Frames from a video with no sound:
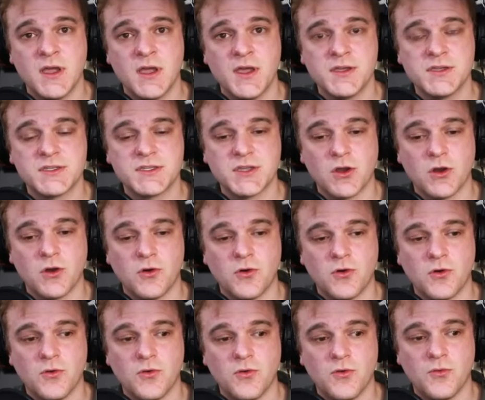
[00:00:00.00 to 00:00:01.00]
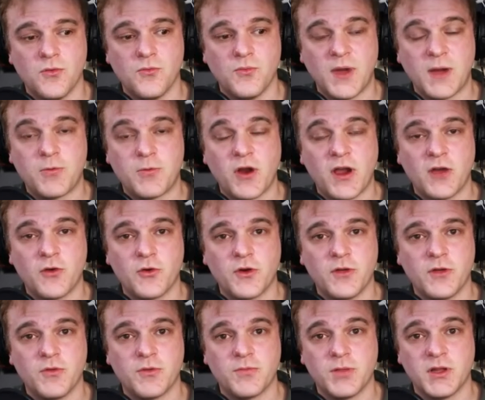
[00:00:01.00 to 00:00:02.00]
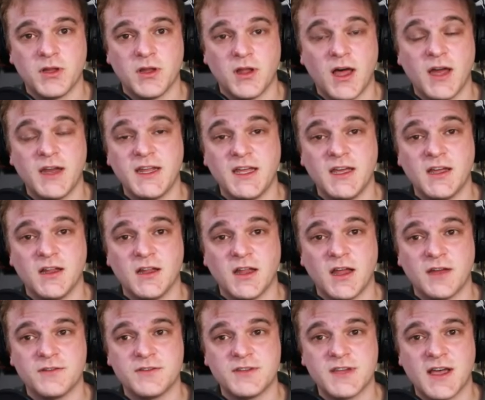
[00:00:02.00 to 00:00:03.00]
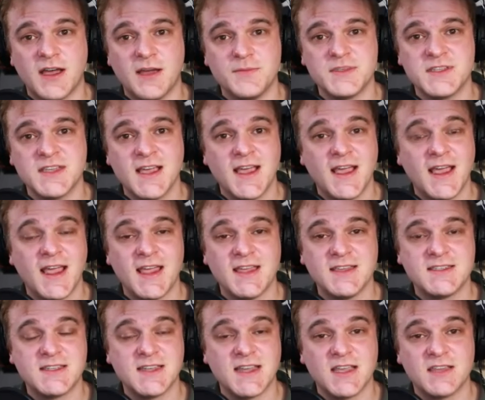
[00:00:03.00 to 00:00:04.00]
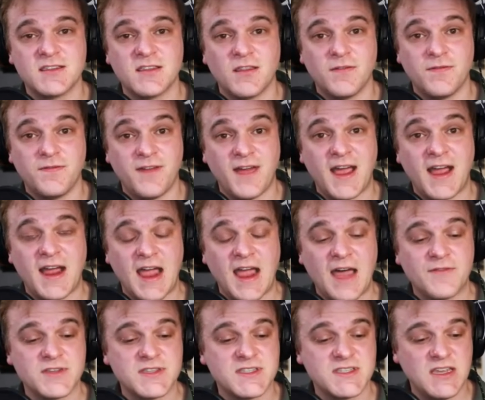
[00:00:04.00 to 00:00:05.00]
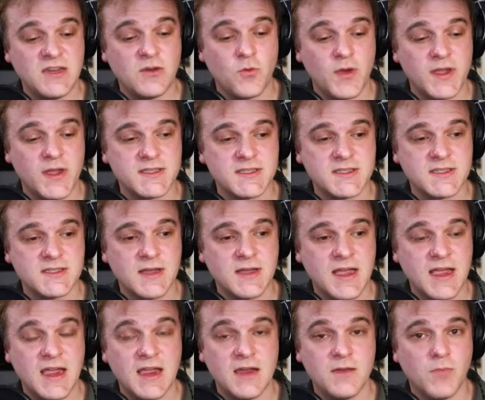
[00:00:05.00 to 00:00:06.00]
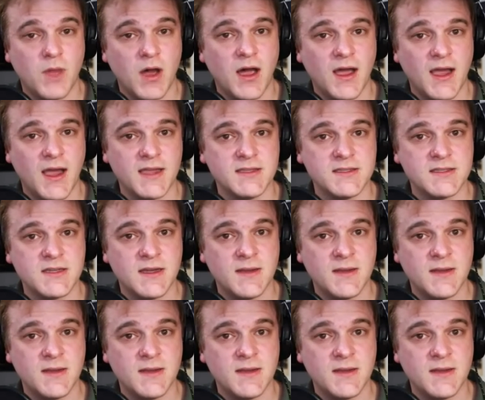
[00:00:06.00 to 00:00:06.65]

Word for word: So my priority with Polania a lot of times is to get to the fact, have a sequence in mind